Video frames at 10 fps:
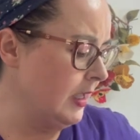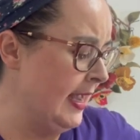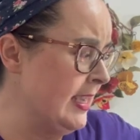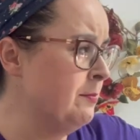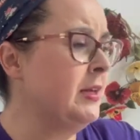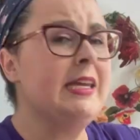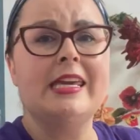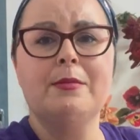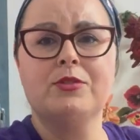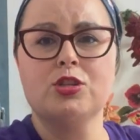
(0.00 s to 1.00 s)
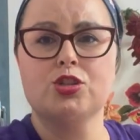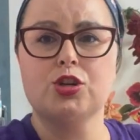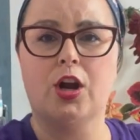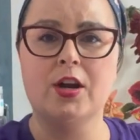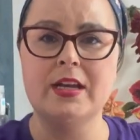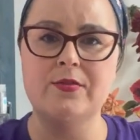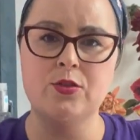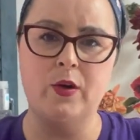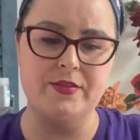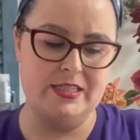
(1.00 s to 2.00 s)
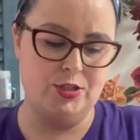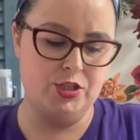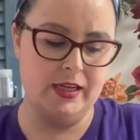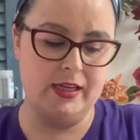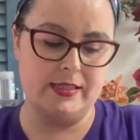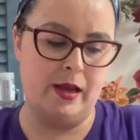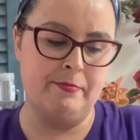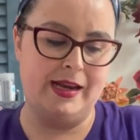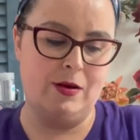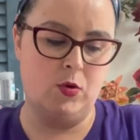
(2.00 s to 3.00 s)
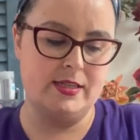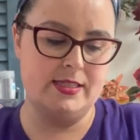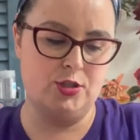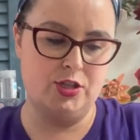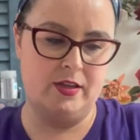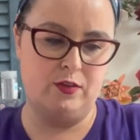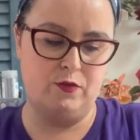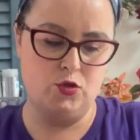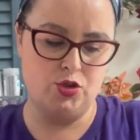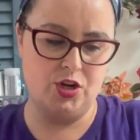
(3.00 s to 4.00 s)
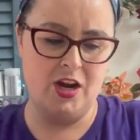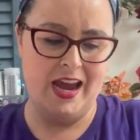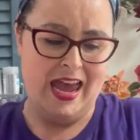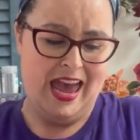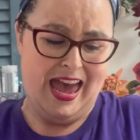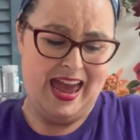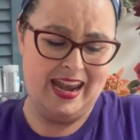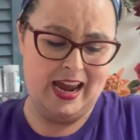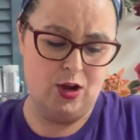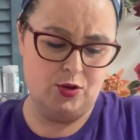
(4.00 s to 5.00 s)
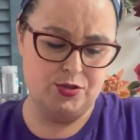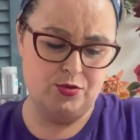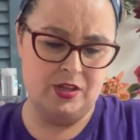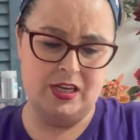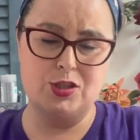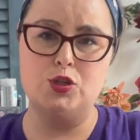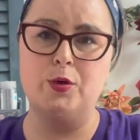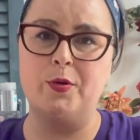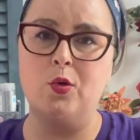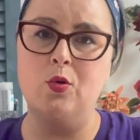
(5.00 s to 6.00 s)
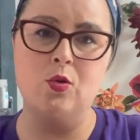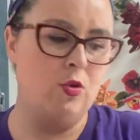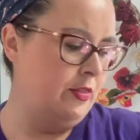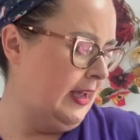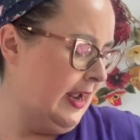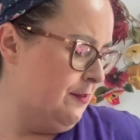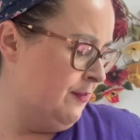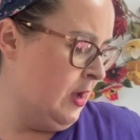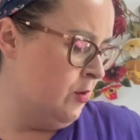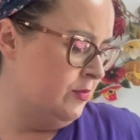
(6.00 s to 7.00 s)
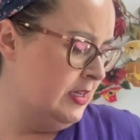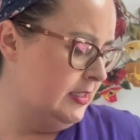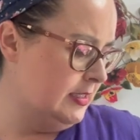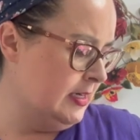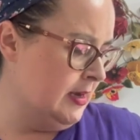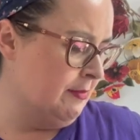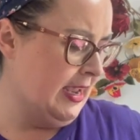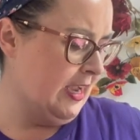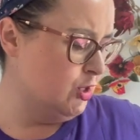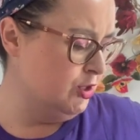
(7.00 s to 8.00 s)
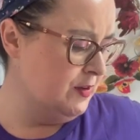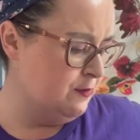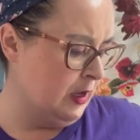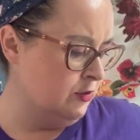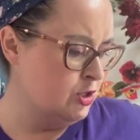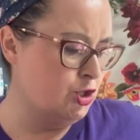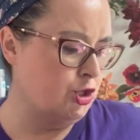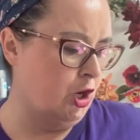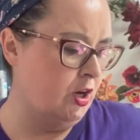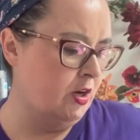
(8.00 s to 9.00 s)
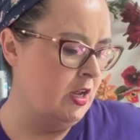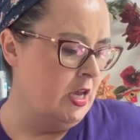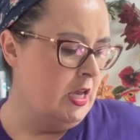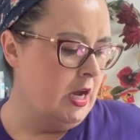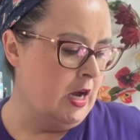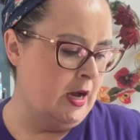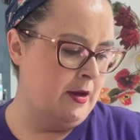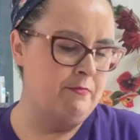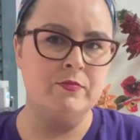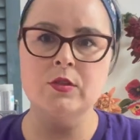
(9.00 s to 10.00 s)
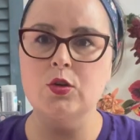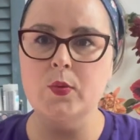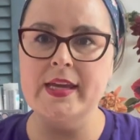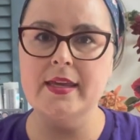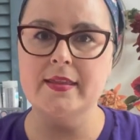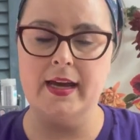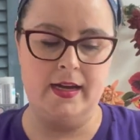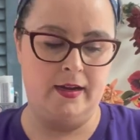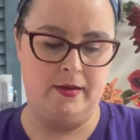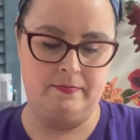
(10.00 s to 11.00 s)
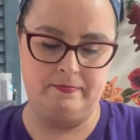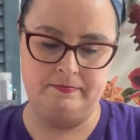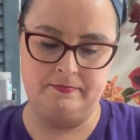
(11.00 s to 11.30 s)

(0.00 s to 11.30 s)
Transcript: I am going to keep this chart even though I've stitched it because I might want to stitch it in the future. And I also think it's super cool that I found this. Um, I actually found this chart um, the week that, um,